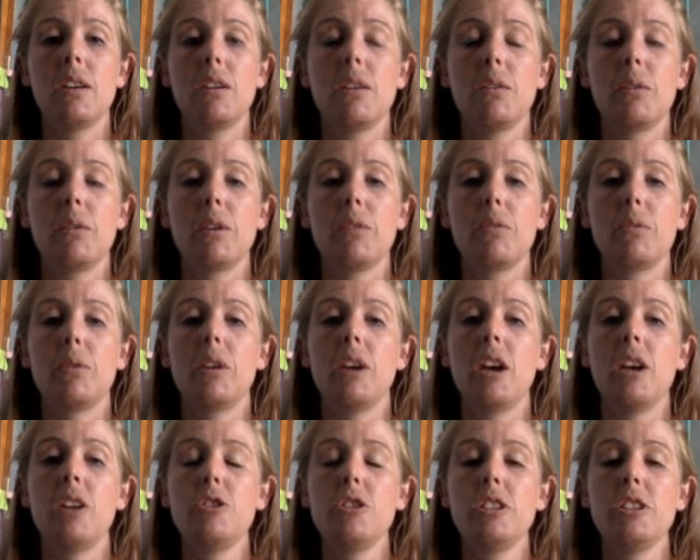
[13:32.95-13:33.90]
we have
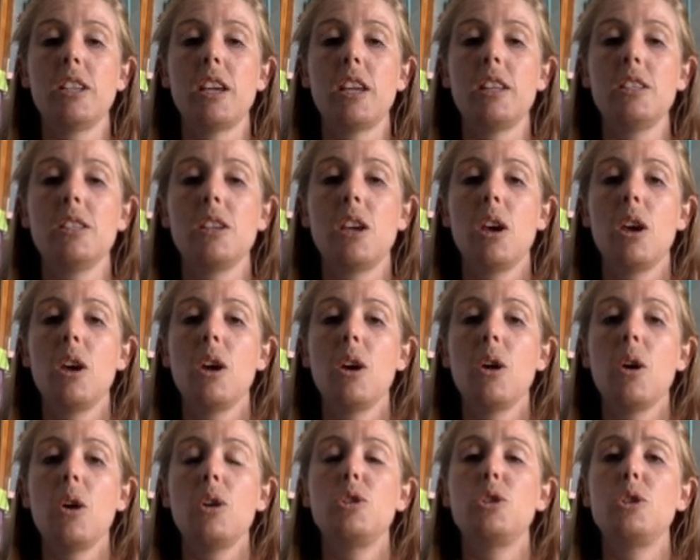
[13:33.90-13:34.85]
100 cents.
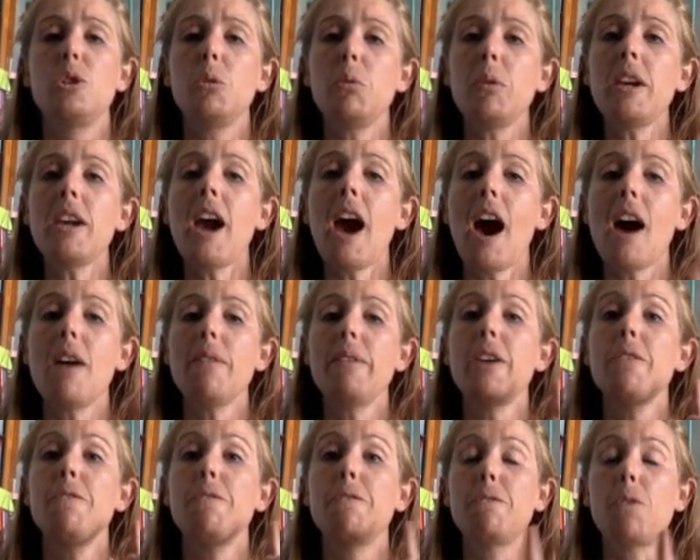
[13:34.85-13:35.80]
Do we have
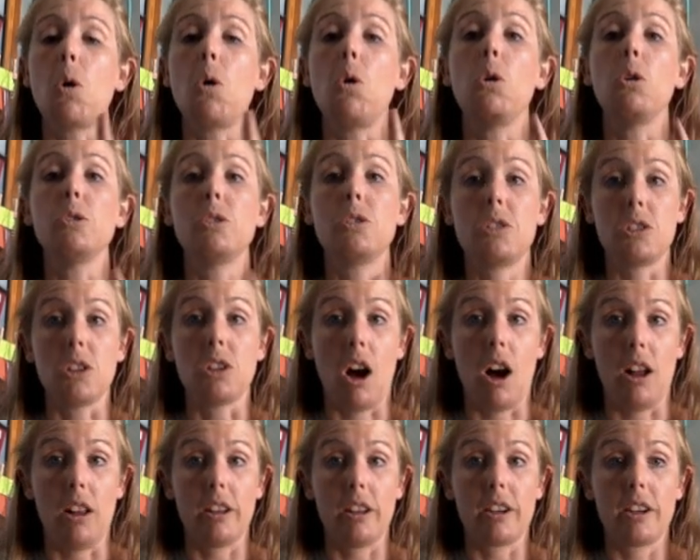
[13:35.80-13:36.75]
a full
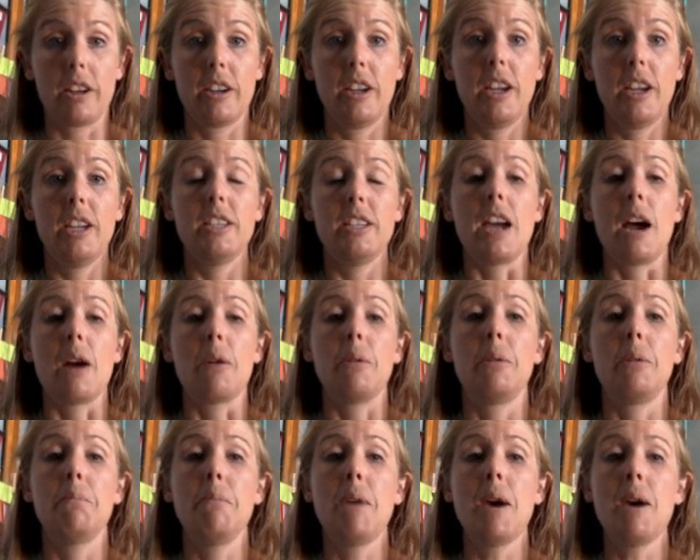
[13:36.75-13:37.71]
dollar? Now
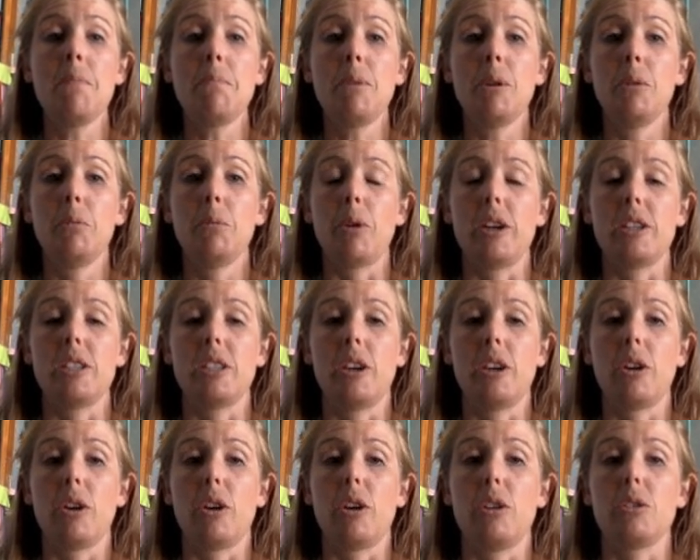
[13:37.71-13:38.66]
remember, boys
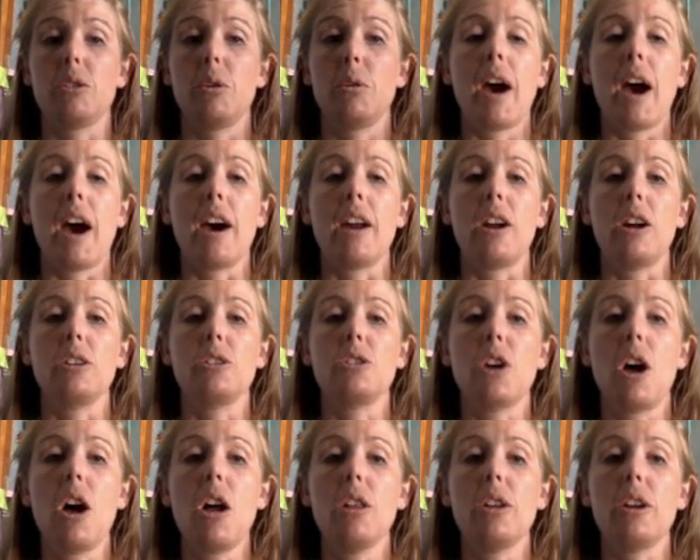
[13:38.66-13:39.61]
and girls, at our
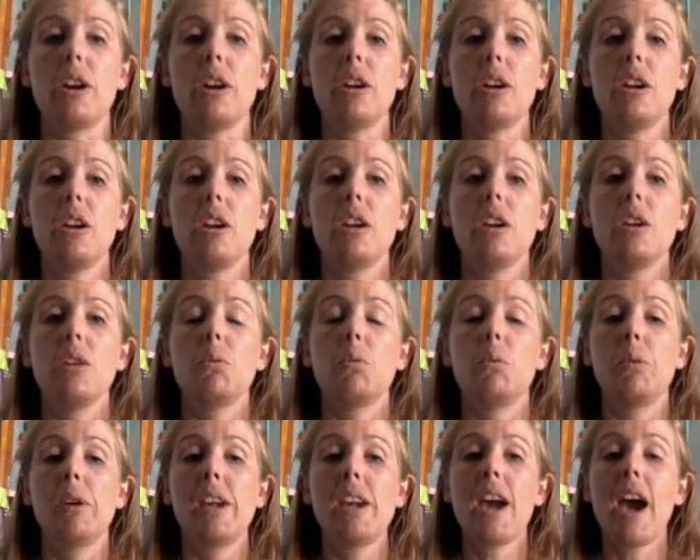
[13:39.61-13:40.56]
dollar,
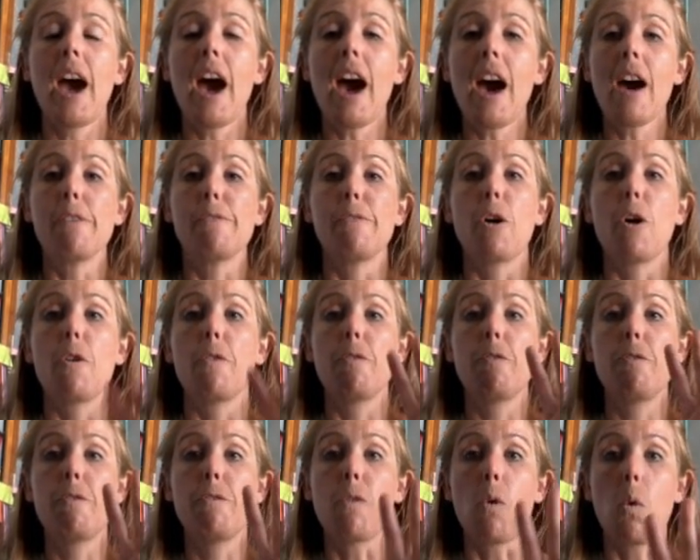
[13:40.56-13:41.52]
we have
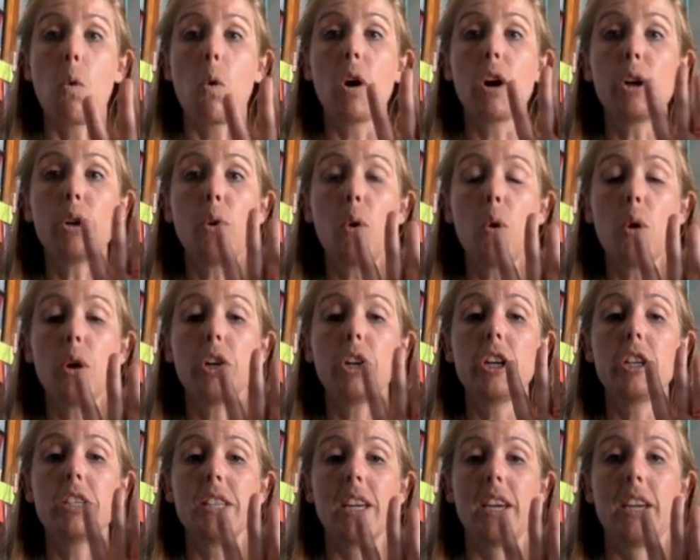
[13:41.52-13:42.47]
4
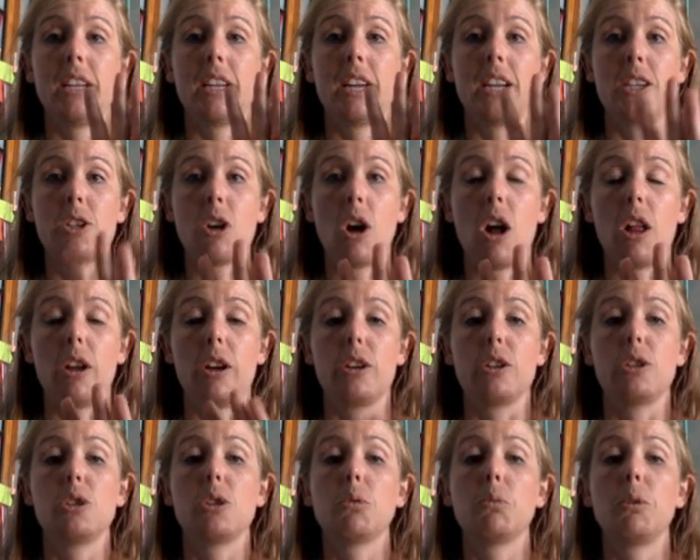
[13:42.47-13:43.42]
quarters in a dollar.
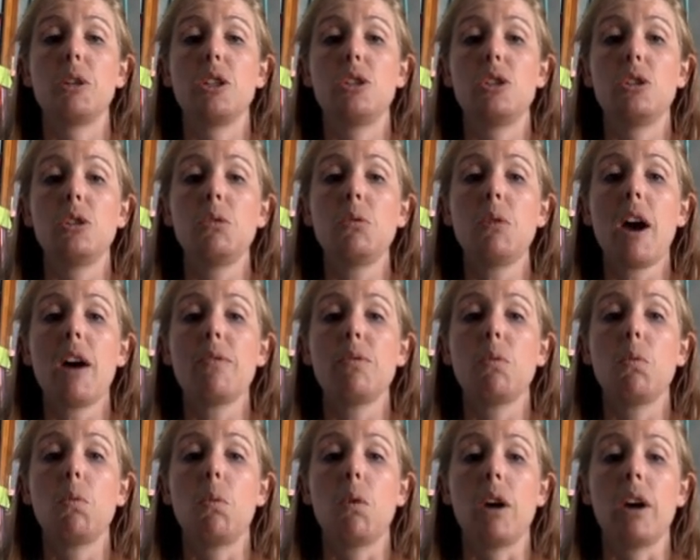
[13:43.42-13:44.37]
So we do have
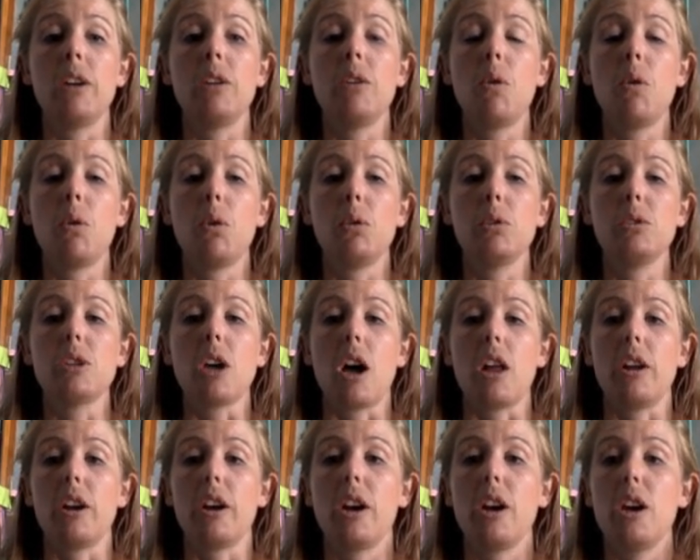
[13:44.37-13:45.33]
one whole
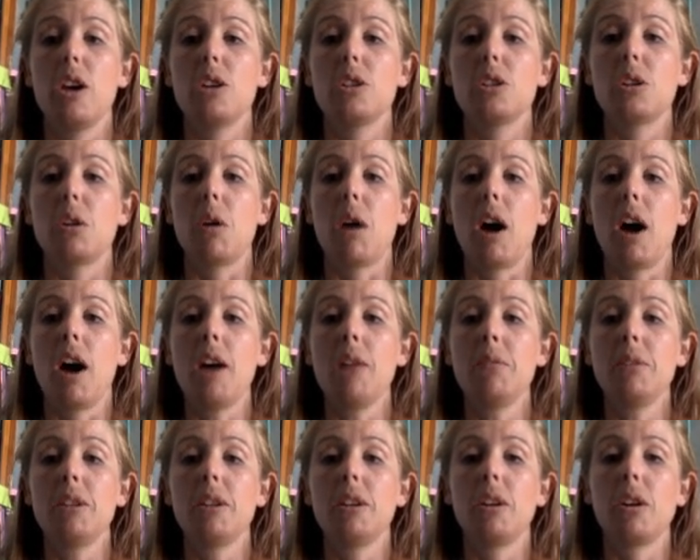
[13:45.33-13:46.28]
dollar. So
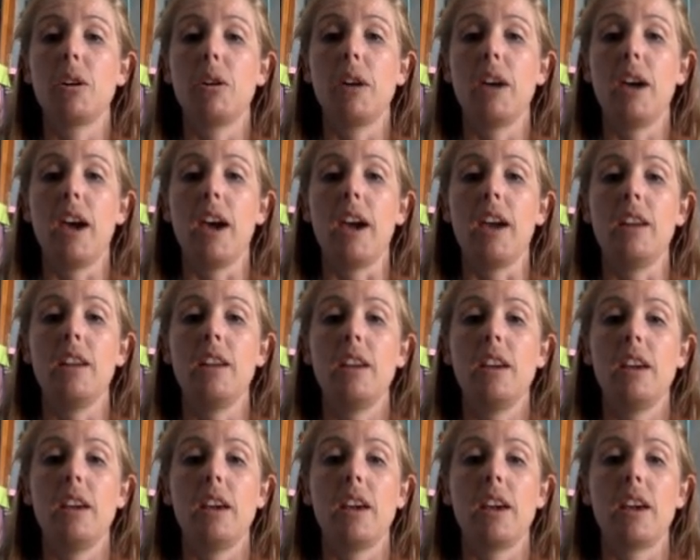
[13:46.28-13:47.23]
I'm going to go ahead
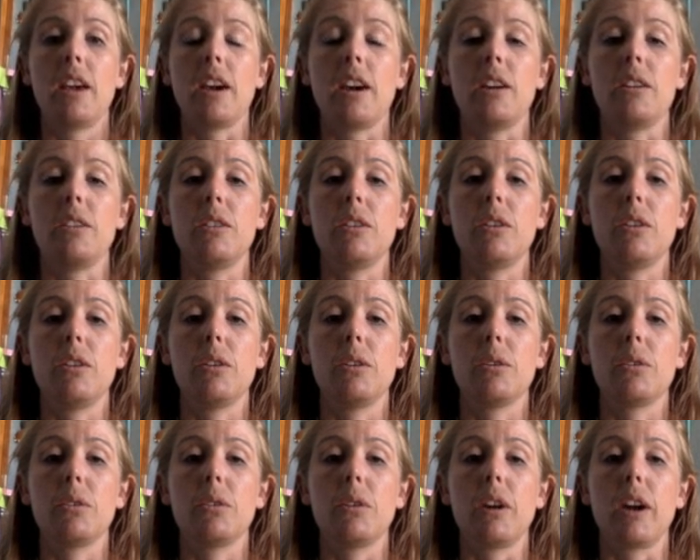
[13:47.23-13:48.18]
and
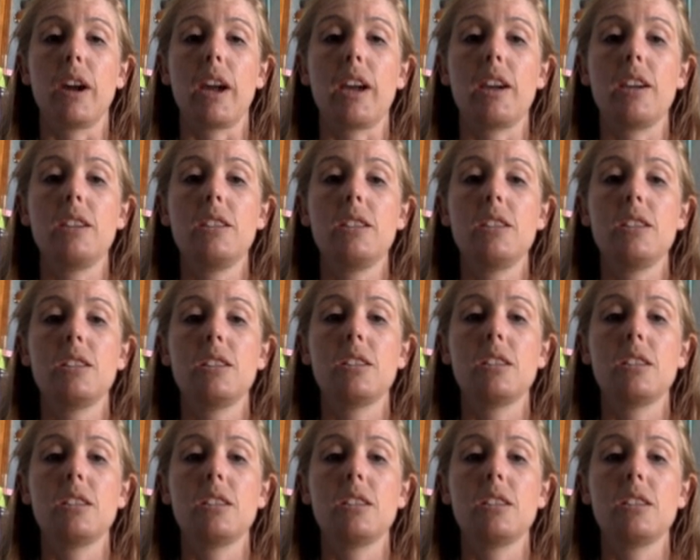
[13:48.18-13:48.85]
erase.